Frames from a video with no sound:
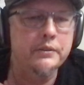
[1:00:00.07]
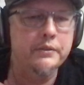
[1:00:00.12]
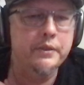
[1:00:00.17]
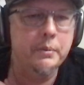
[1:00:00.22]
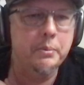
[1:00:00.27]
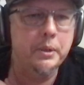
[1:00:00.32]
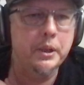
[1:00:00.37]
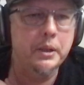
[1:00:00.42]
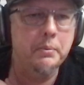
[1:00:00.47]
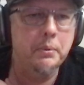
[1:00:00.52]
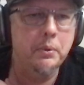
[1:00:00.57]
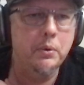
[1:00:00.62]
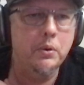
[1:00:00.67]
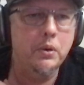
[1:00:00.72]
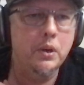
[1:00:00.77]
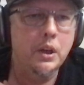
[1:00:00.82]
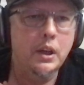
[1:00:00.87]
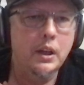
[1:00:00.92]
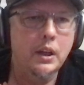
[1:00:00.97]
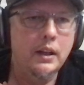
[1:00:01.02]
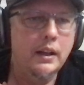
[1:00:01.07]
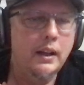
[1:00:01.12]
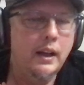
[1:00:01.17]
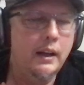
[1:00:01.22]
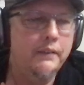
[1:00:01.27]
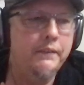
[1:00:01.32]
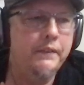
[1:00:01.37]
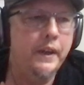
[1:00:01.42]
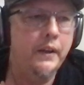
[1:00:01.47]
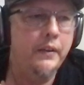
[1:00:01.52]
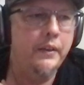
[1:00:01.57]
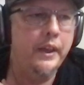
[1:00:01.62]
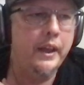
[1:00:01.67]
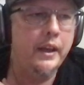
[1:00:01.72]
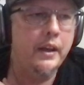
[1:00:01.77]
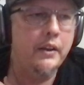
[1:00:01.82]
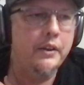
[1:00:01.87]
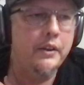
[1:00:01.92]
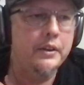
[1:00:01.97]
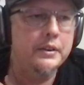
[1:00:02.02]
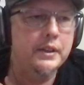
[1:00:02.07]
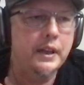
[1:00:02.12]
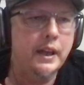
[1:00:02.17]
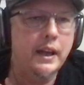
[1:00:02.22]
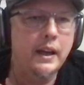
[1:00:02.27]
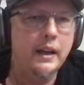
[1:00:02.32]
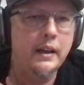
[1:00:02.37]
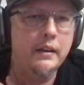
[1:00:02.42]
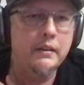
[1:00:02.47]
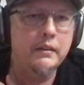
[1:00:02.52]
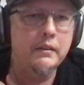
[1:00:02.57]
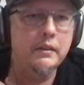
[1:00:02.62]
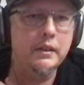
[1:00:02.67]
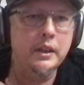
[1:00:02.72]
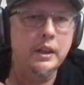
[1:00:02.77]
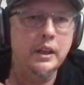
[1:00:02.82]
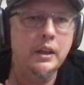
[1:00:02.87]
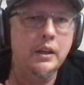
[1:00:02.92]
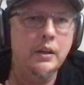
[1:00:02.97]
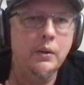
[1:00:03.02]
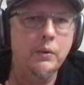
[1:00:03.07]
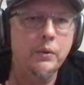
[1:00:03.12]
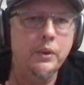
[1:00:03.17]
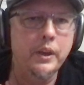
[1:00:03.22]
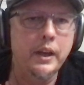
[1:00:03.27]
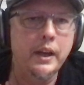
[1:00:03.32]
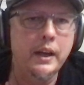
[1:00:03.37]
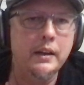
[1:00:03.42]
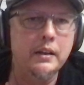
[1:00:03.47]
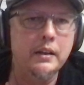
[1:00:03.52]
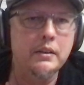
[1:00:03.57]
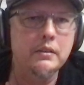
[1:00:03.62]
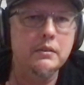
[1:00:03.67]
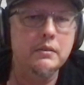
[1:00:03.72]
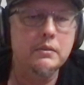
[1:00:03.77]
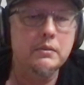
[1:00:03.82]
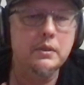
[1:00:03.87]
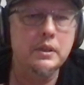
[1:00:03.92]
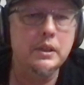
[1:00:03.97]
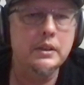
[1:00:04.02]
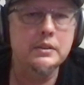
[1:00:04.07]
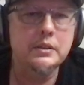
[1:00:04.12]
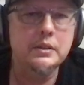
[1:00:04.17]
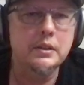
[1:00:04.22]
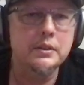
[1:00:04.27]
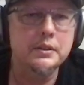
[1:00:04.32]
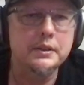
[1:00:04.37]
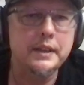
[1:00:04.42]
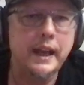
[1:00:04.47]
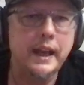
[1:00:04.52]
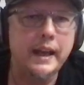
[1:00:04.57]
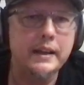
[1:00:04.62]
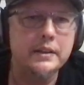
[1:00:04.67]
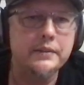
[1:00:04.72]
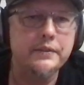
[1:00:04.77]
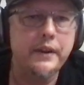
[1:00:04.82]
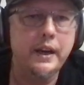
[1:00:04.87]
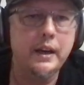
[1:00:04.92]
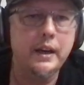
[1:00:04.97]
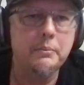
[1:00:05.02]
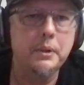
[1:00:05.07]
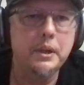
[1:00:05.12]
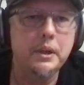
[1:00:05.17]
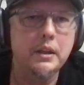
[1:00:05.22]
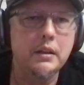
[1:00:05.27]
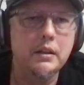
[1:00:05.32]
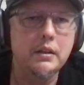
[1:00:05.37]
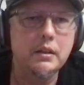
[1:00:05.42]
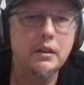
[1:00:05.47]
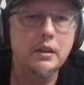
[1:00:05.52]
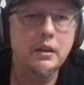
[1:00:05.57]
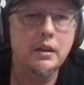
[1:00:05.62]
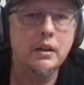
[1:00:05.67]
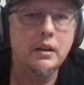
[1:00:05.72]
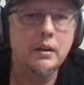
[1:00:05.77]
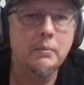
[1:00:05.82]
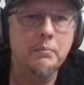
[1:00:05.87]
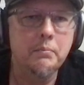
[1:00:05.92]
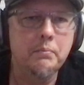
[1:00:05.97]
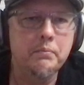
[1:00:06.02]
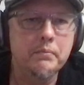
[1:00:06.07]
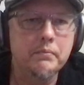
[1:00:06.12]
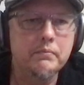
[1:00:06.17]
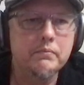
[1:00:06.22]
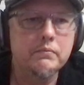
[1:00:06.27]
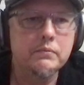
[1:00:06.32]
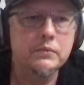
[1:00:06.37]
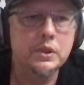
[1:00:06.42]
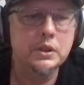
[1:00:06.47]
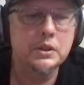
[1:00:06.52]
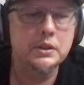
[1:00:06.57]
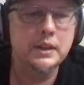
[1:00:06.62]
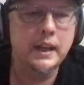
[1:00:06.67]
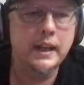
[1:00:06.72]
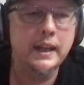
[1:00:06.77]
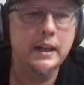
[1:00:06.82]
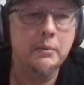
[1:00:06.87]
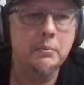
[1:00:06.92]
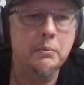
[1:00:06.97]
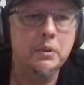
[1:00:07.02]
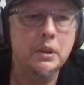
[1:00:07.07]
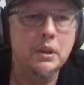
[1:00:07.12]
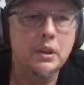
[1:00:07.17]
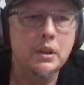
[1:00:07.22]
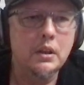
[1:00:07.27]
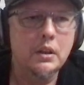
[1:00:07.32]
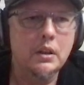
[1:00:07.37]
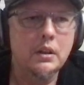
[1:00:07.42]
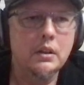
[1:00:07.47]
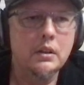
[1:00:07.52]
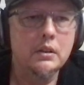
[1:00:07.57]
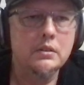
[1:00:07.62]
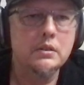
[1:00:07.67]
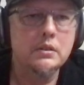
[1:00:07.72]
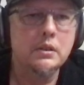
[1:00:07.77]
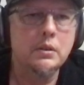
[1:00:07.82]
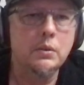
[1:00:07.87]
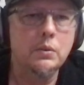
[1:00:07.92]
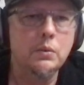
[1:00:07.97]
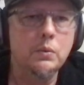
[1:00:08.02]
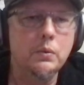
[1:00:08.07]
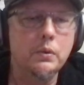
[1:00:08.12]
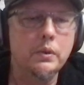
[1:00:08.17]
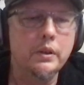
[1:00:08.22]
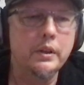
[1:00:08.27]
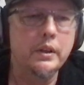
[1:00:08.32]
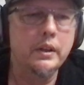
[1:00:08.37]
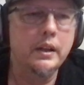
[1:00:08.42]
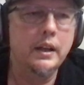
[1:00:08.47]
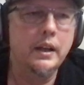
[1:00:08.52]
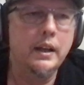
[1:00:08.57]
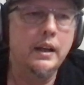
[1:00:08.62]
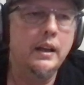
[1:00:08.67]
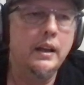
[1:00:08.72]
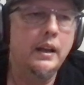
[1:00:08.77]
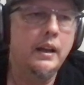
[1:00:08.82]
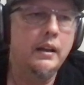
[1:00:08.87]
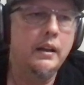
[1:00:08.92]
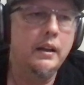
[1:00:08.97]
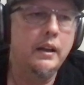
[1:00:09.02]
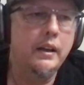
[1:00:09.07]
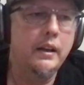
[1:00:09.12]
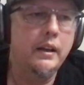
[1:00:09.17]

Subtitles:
for people, I found that other side, that it still satisfied me, the same. So I